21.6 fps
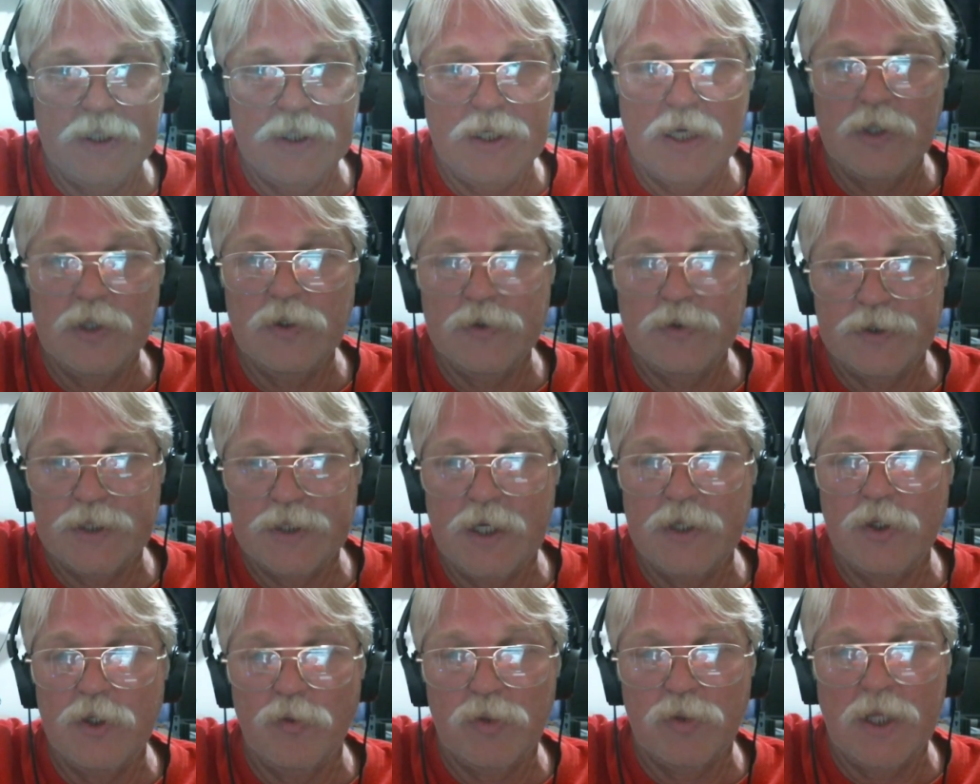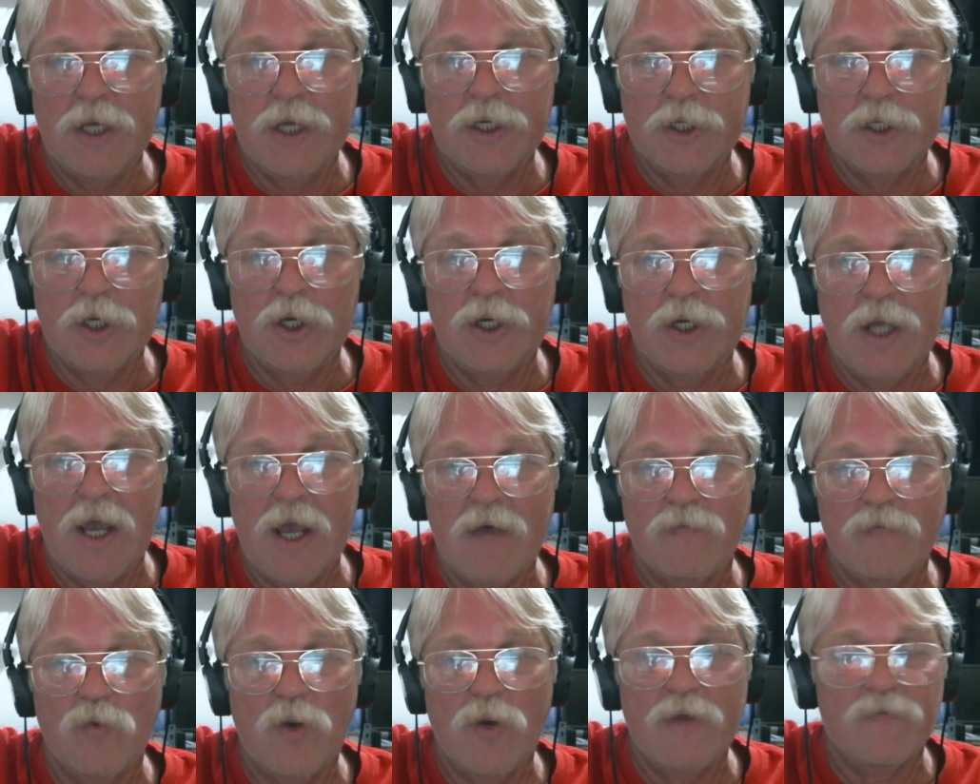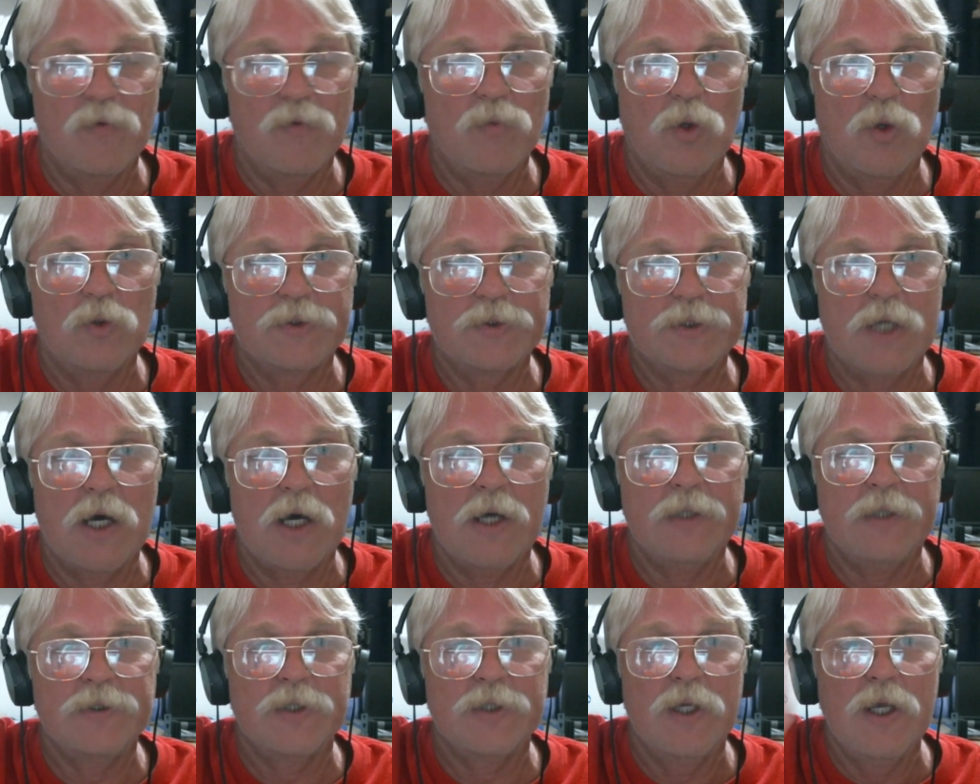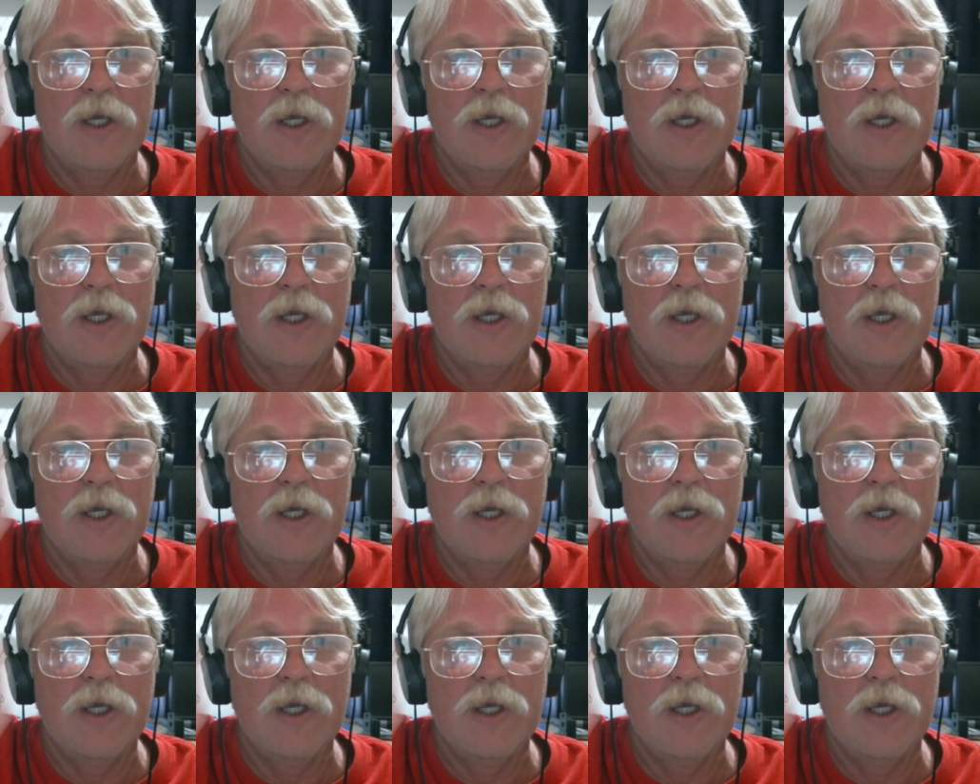now you said you plan to cut halfway from both sides.